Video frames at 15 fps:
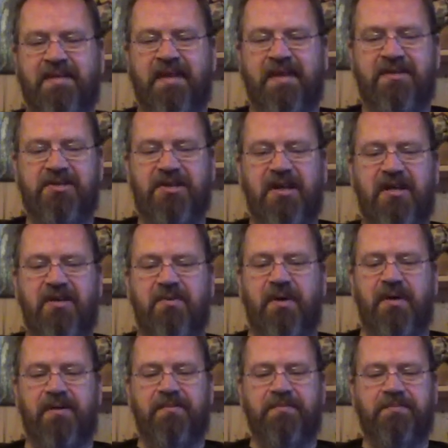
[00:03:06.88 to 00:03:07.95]
Here's another
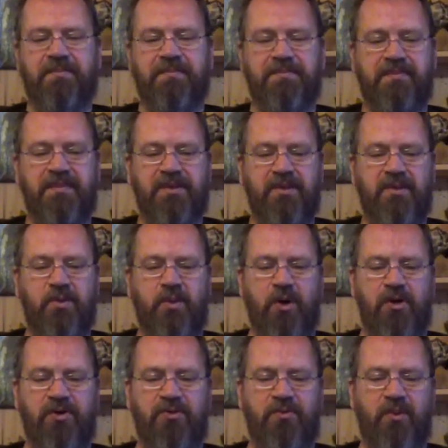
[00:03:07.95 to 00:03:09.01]
one who
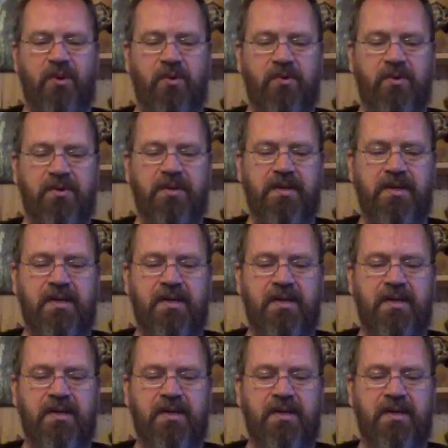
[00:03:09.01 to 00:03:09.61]
got it wrong.